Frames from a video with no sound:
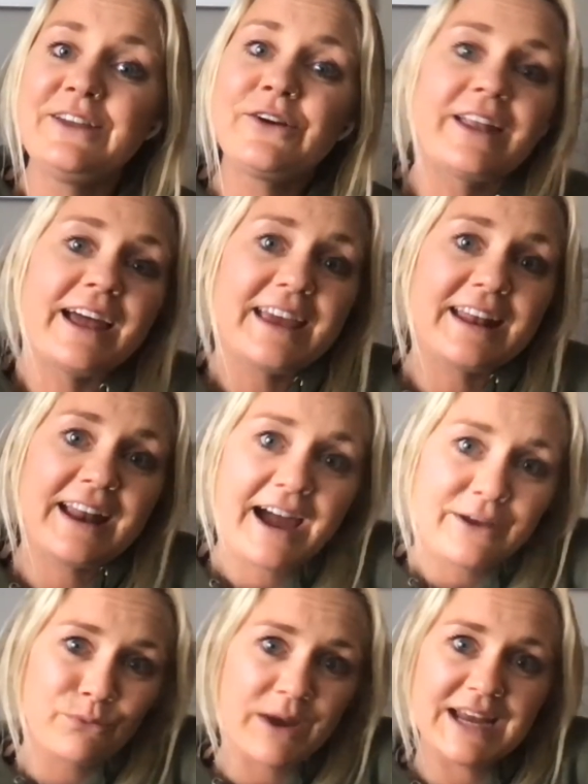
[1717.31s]
You'll like it. It
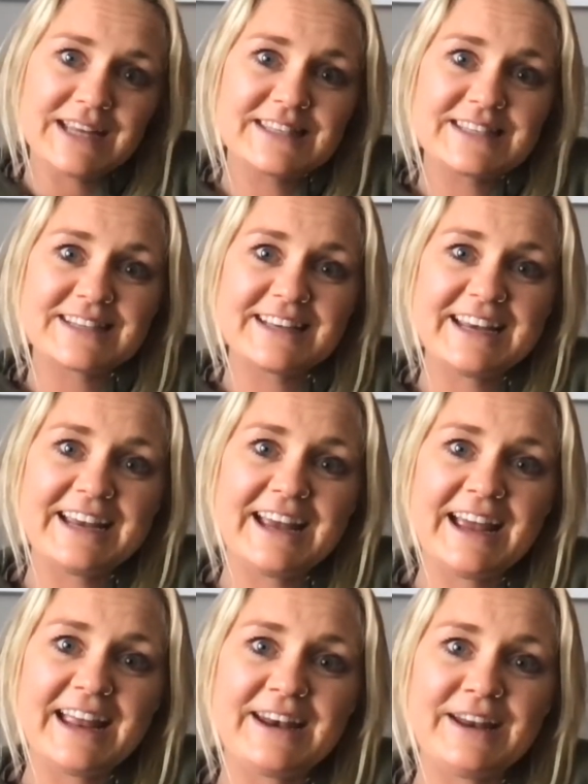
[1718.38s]
has weights.
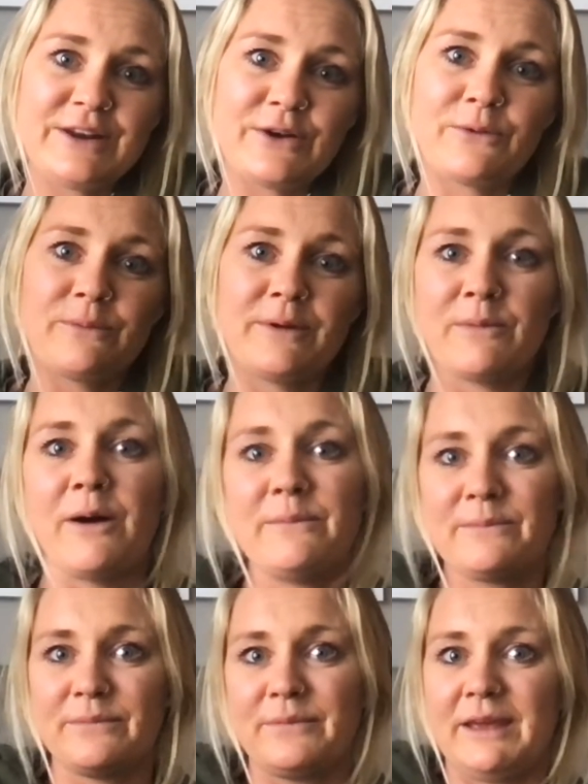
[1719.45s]
And my
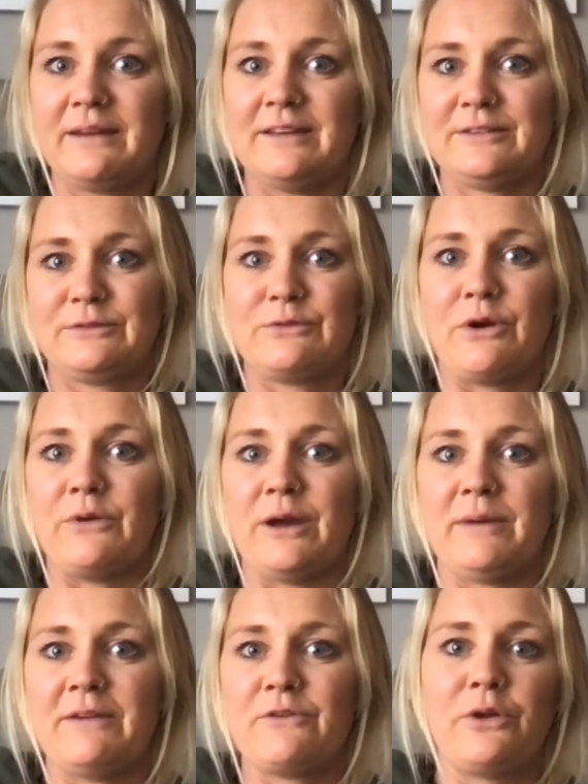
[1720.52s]
mom like has grown
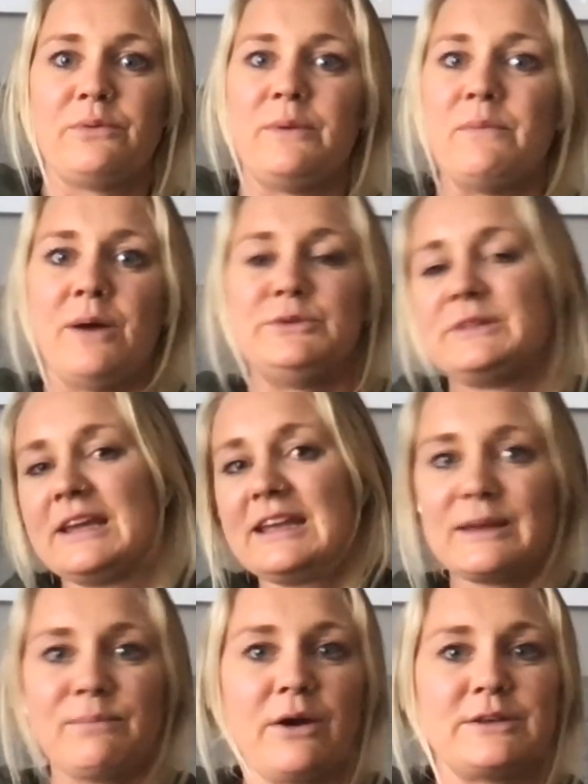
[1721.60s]
up. I've grown up with my mom doing like
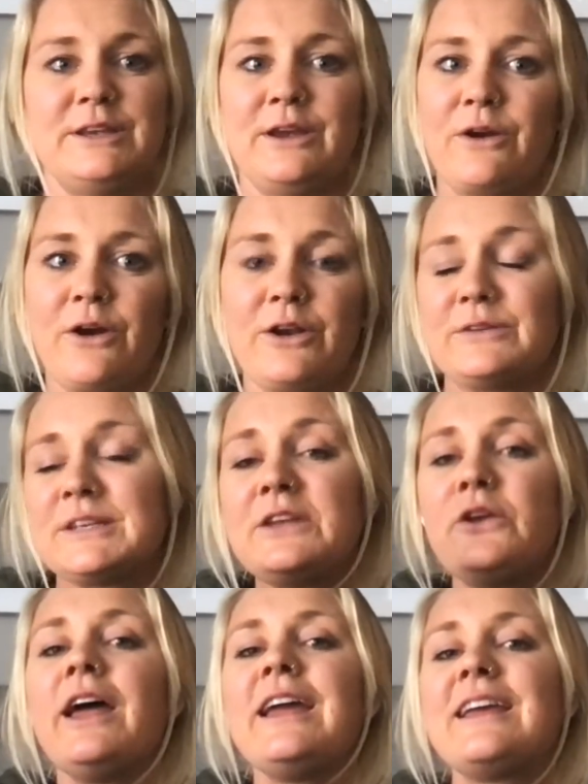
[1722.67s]
kickboxing and cardio. I was like,
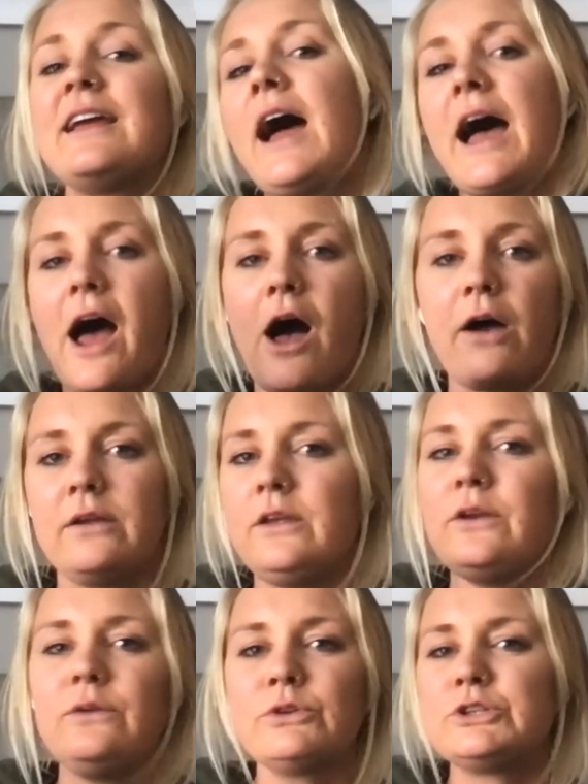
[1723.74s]
"You'll like
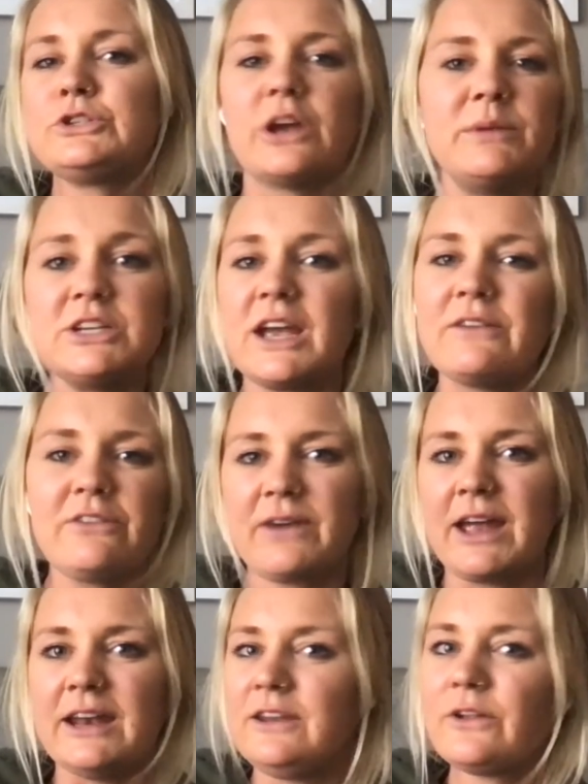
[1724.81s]
it. We'll do jumping jack. It'll be
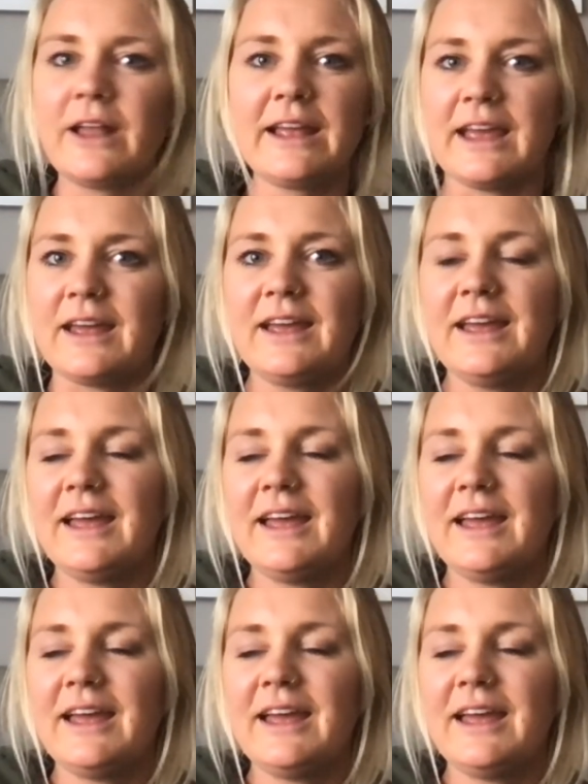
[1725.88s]
fine. You'll like it."